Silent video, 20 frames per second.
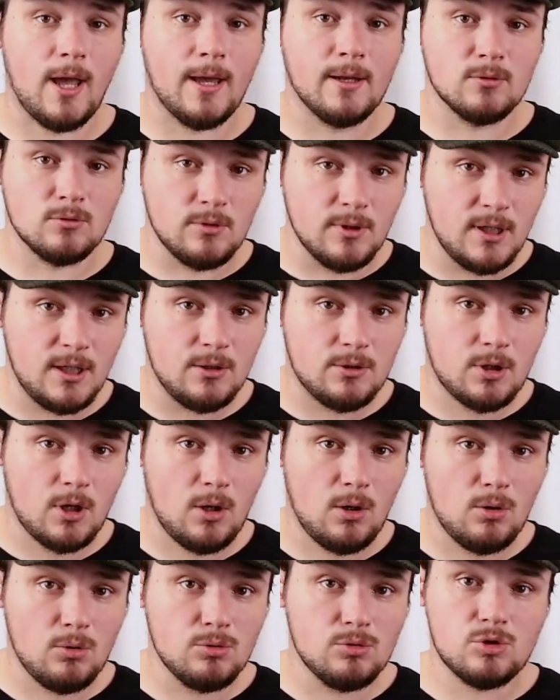and lead
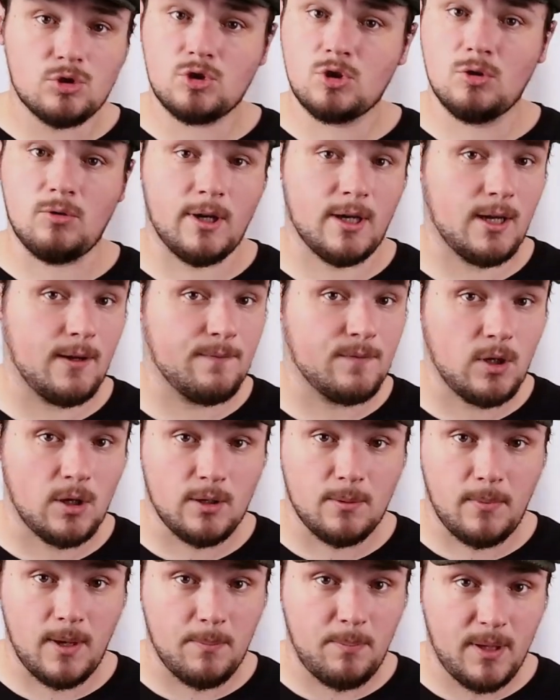tones like I've
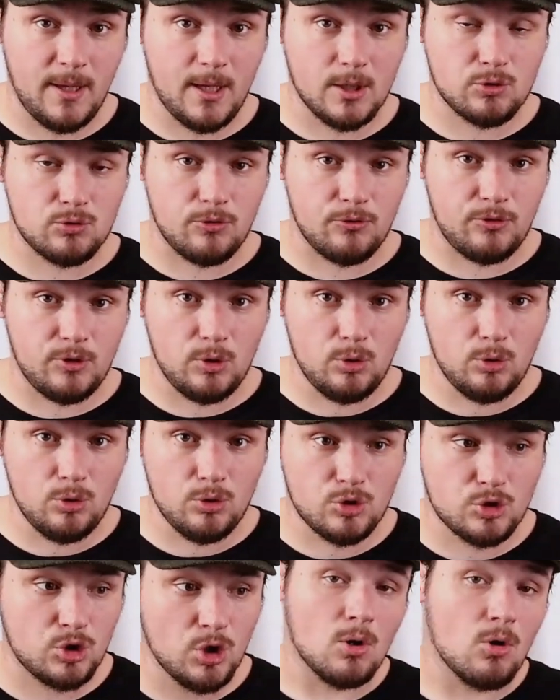done in my past
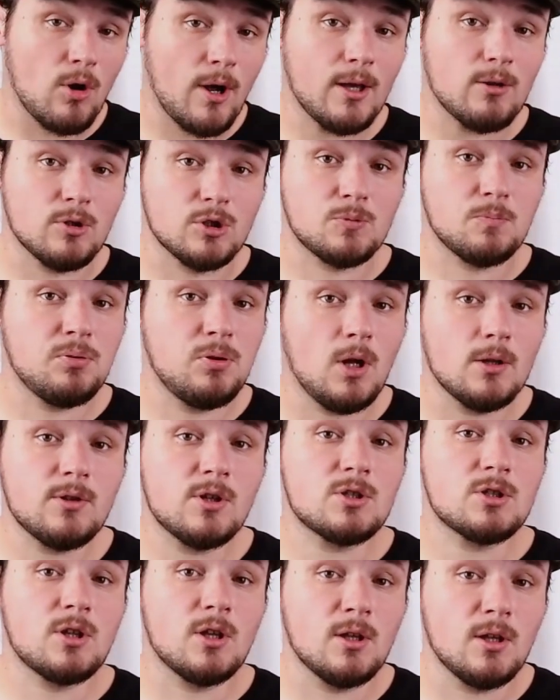reviews. But alright, let's plug
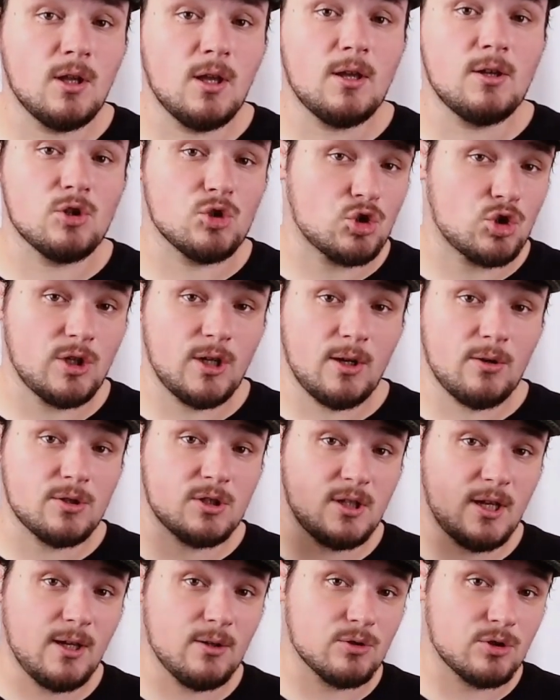this thing in and see how it
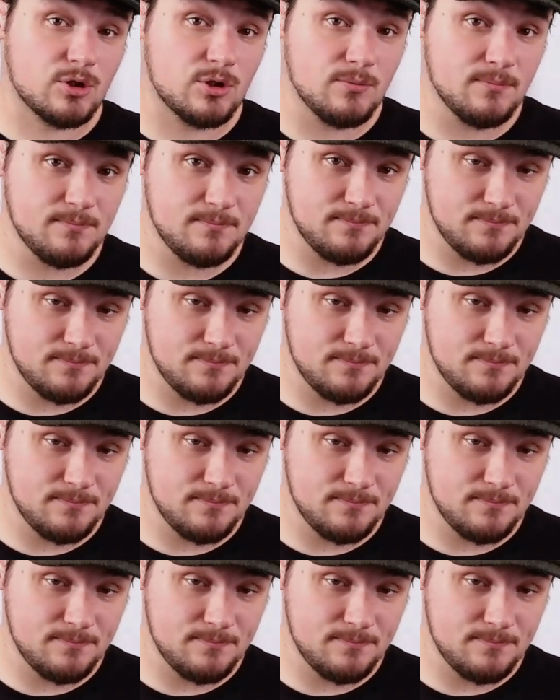sounds.